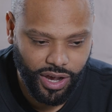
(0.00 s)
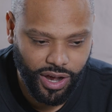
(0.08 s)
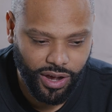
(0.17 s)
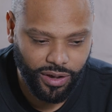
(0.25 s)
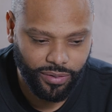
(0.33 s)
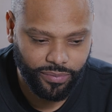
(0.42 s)

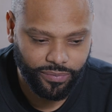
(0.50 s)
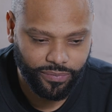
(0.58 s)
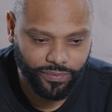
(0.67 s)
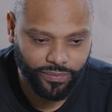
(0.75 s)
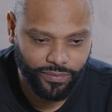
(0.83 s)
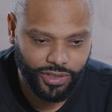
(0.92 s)
Um,
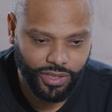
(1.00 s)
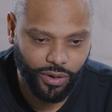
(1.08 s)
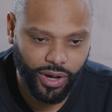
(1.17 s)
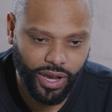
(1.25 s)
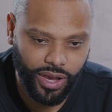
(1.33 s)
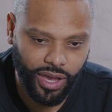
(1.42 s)

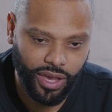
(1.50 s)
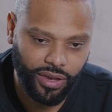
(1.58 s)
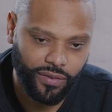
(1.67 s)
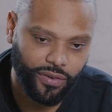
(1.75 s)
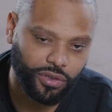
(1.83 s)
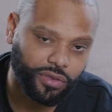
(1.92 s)
So,
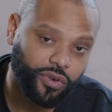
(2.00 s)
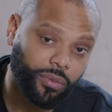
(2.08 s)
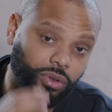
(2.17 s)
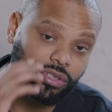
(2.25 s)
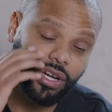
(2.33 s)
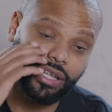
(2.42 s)
A, first and foremost,